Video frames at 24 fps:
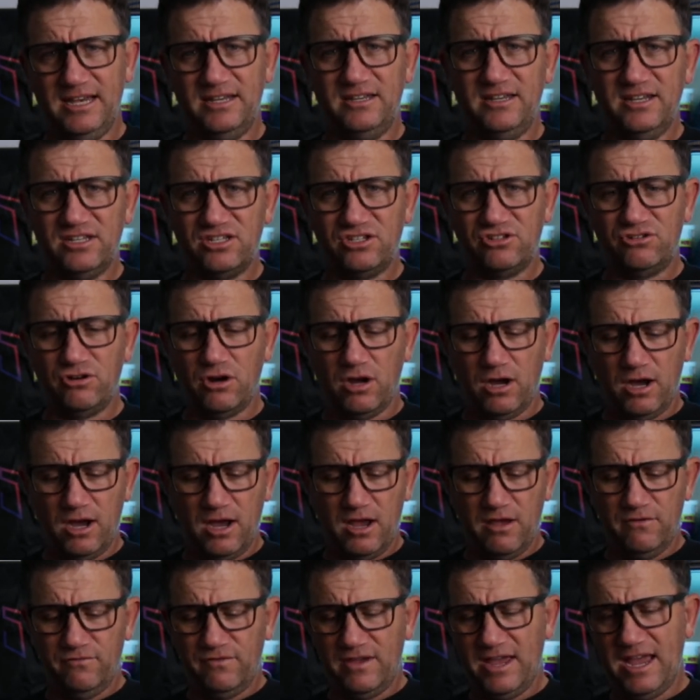disk
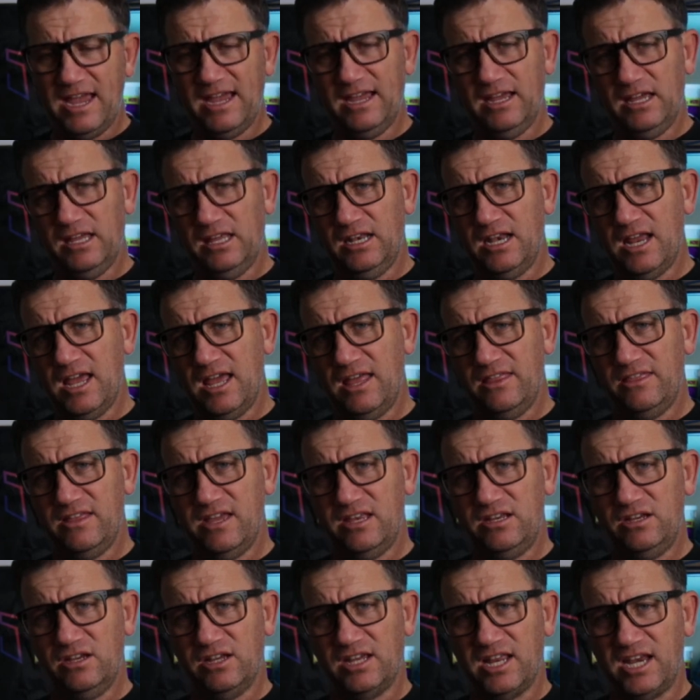drive, and
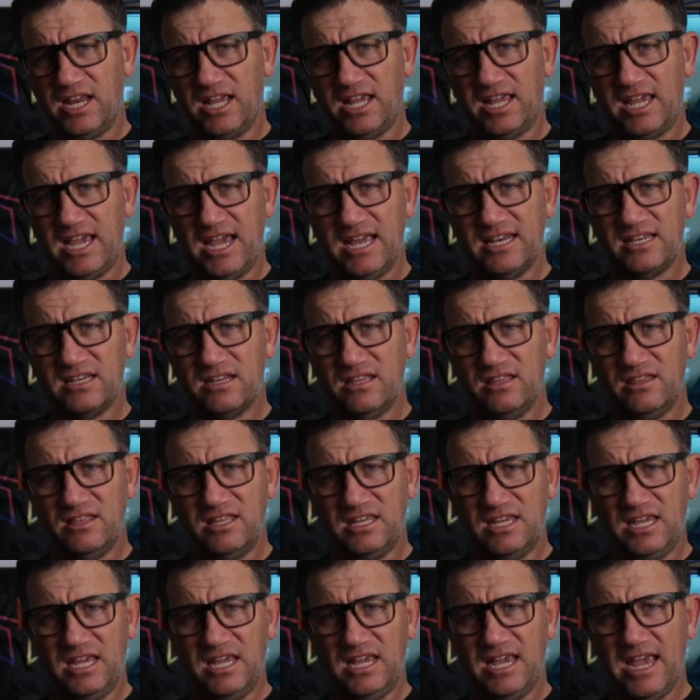then you're going to get
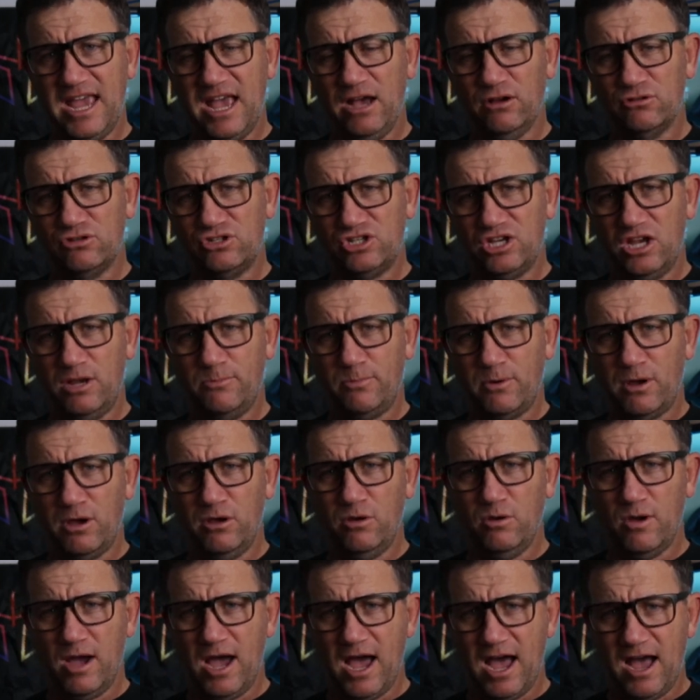the El
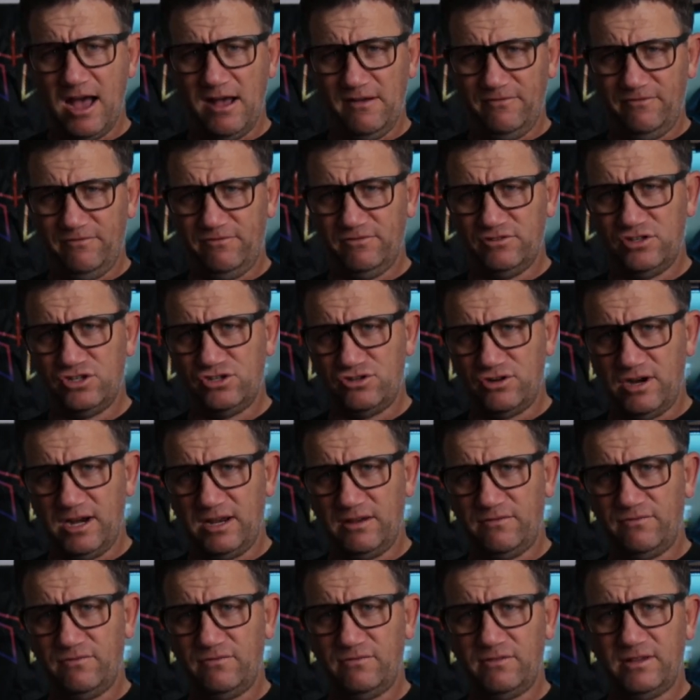Cheapo half
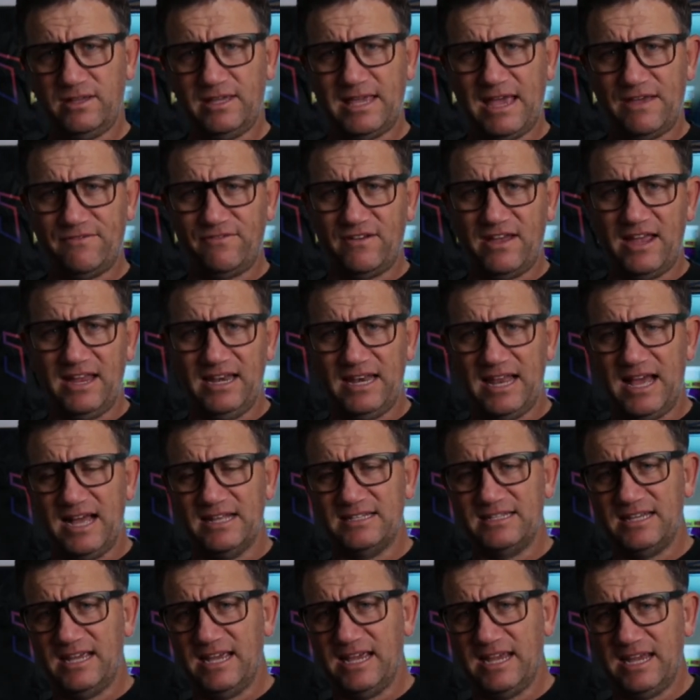strength cafe
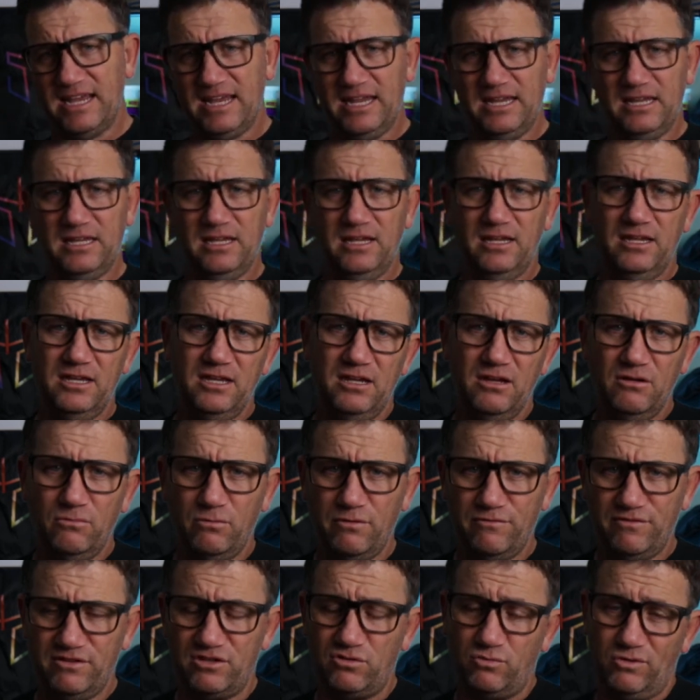latte
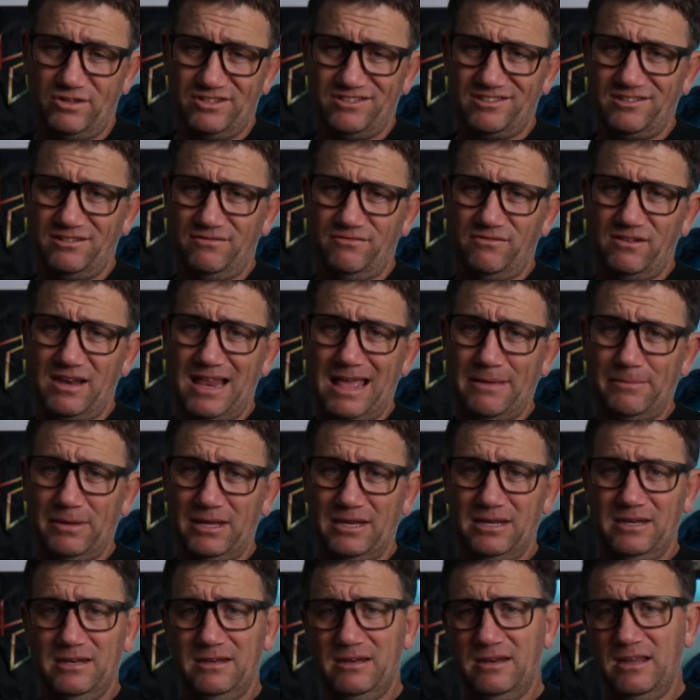with a twist of
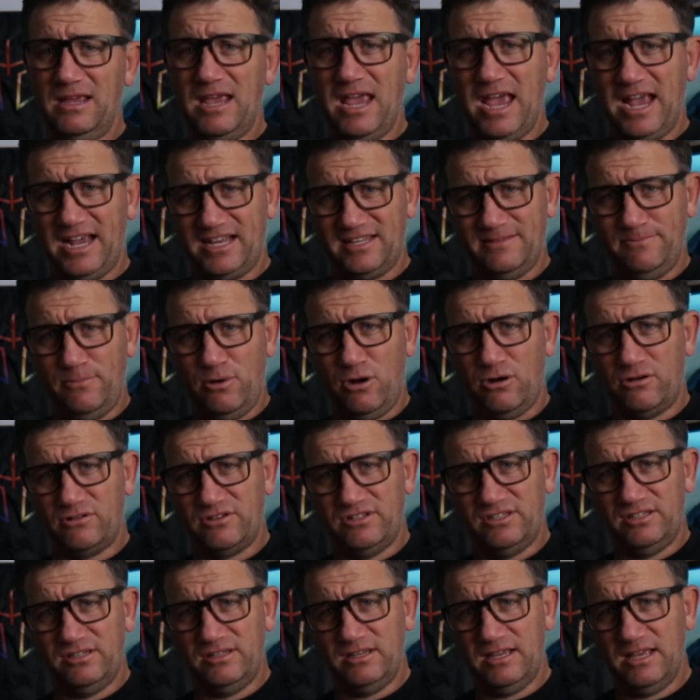lemon
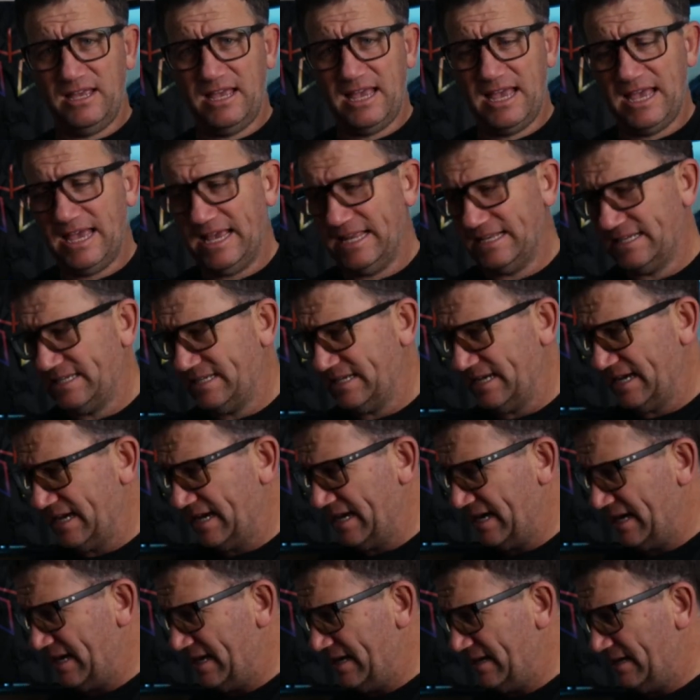Xbox at
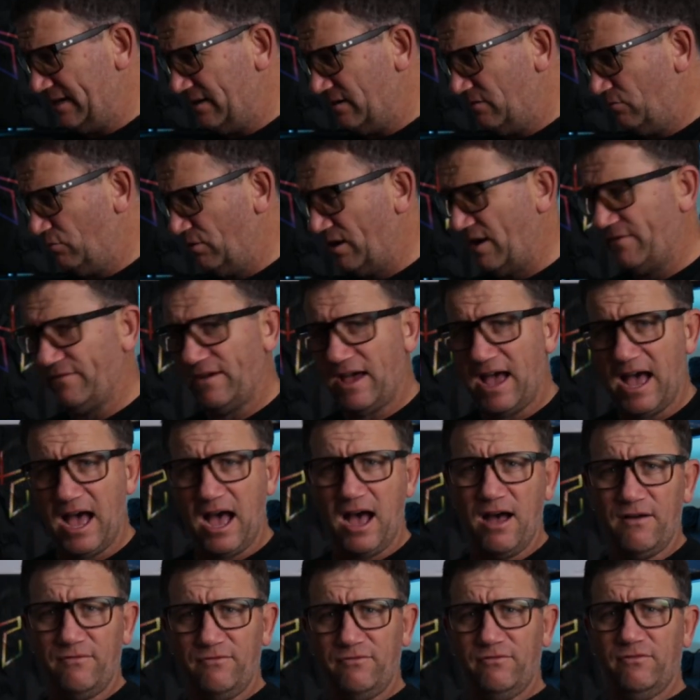whatever
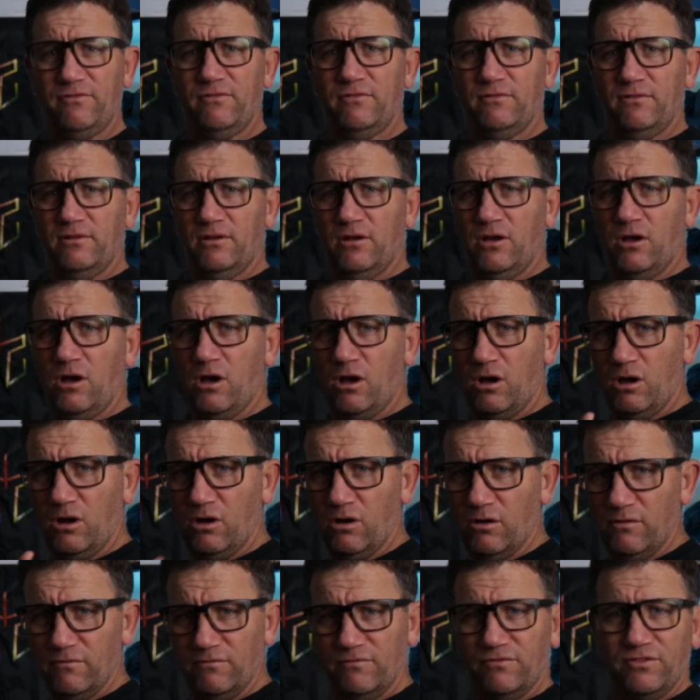half
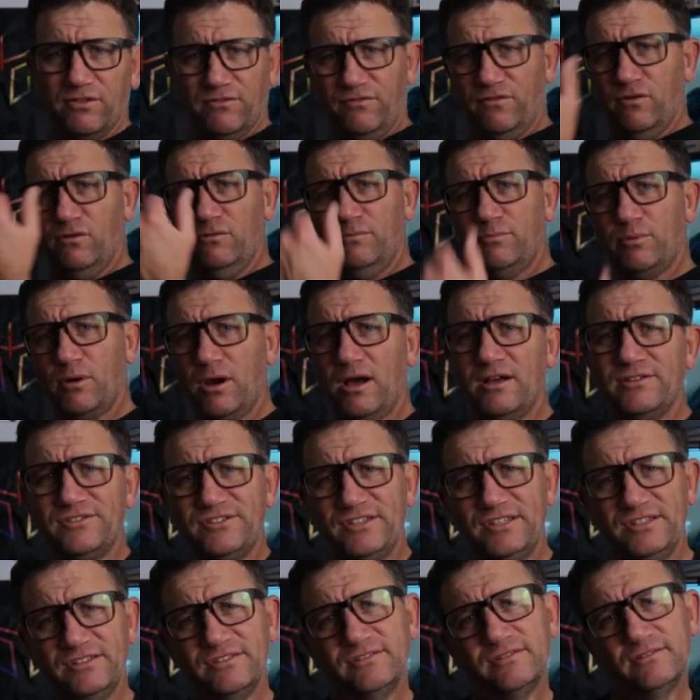of the full price
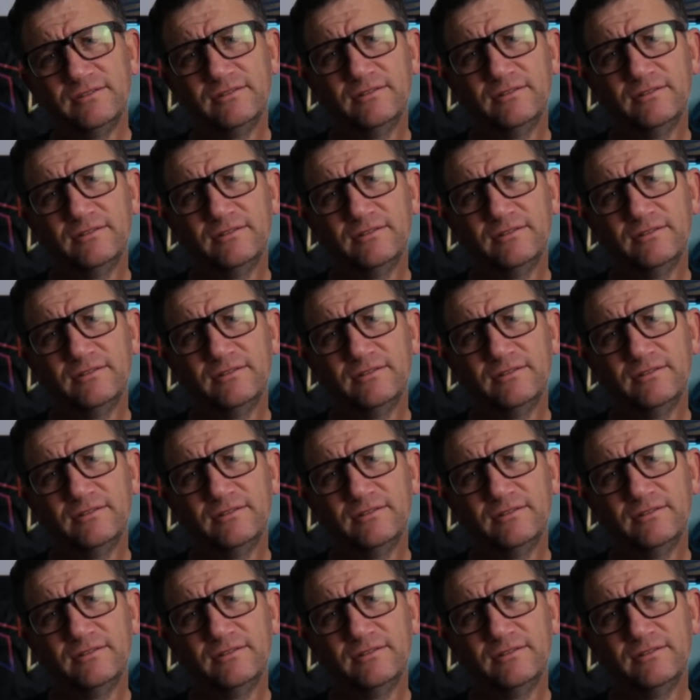is,